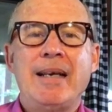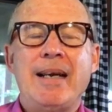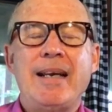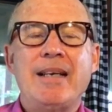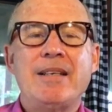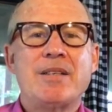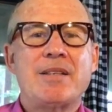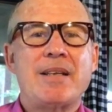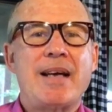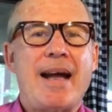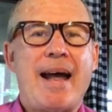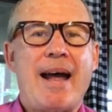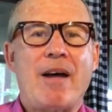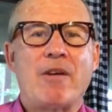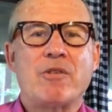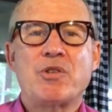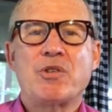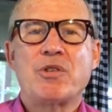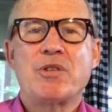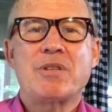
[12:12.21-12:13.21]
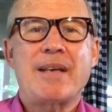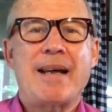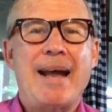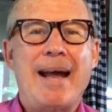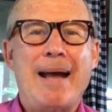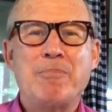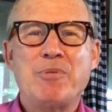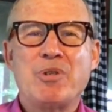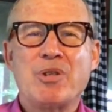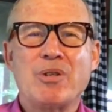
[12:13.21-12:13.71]
into the house just
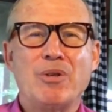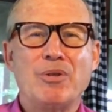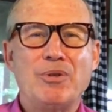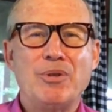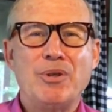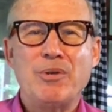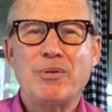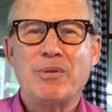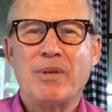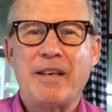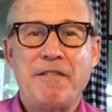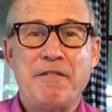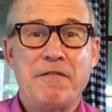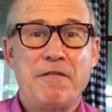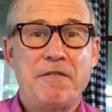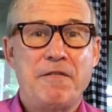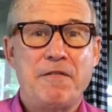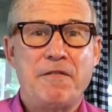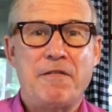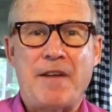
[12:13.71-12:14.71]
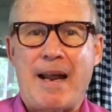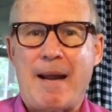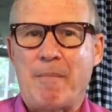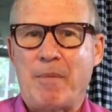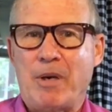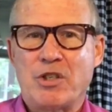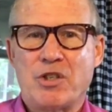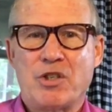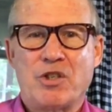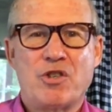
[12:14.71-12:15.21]
absolutely
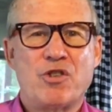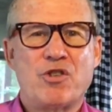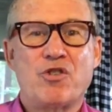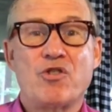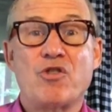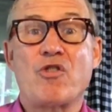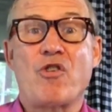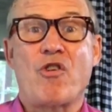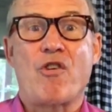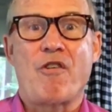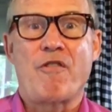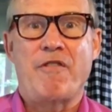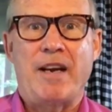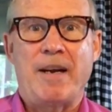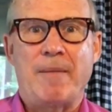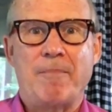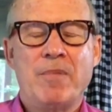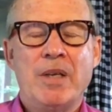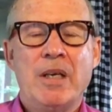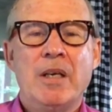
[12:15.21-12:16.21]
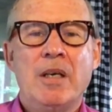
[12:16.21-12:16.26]
famished, starving.